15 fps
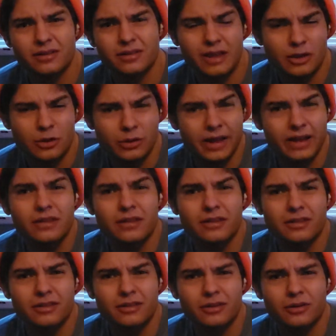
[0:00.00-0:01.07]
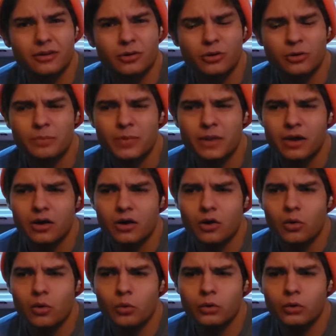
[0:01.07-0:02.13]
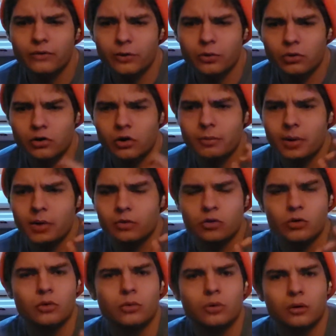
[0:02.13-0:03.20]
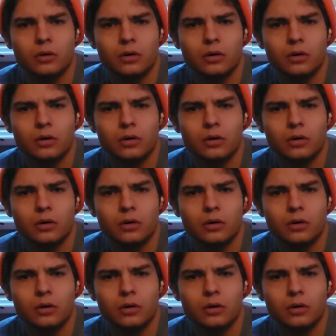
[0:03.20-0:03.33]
that you liked it? Or what if there was a Chimera 2?